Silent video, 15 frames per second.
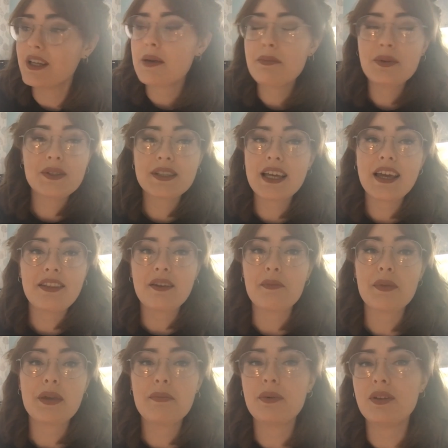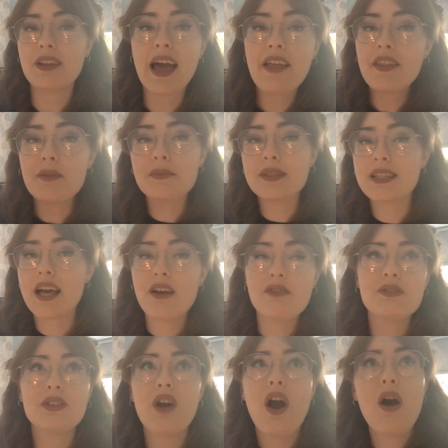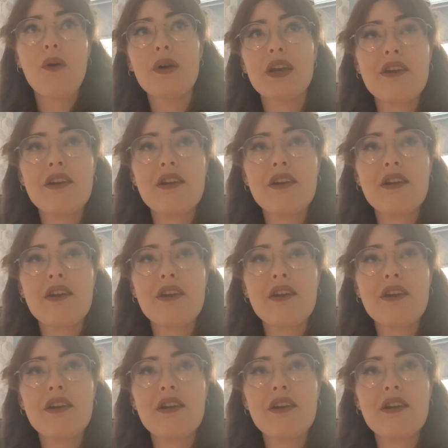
People say that people let themselves go